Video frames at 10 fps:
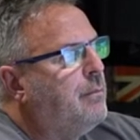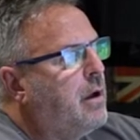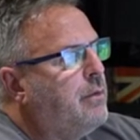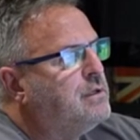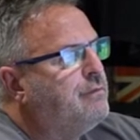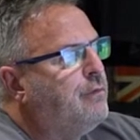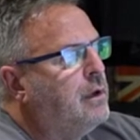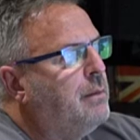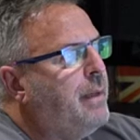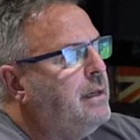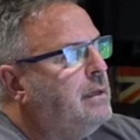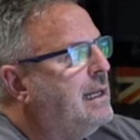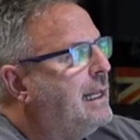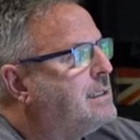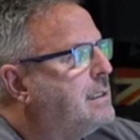Morris Fuller Benton
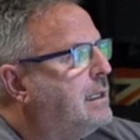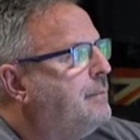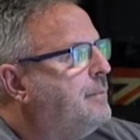classic.